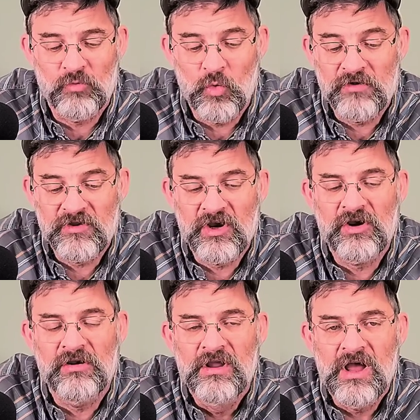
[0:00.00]
What
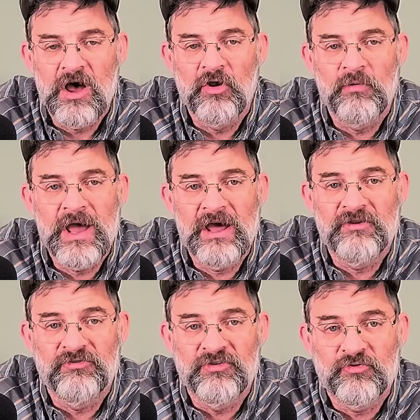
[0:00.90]
they're all about
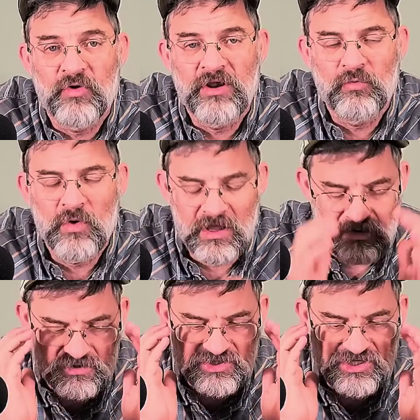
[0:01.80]
is the treadway.
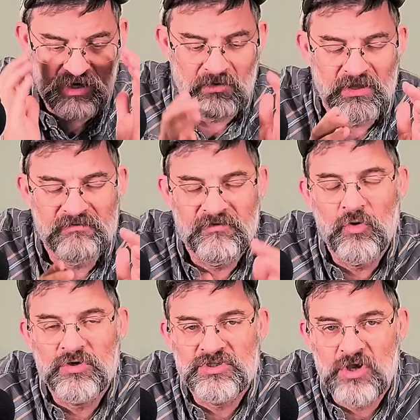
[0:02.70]
They're singularly
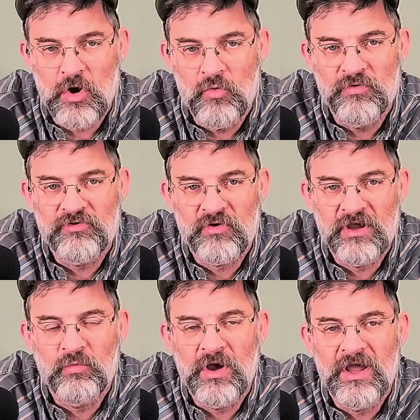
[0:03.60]
focused on the
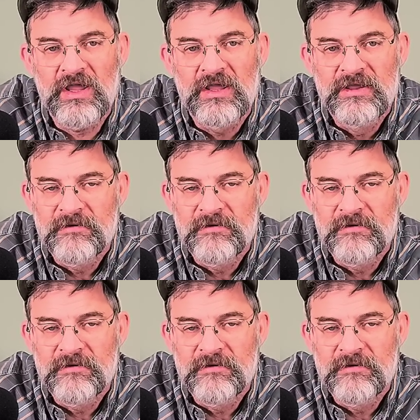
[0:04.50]
treadway.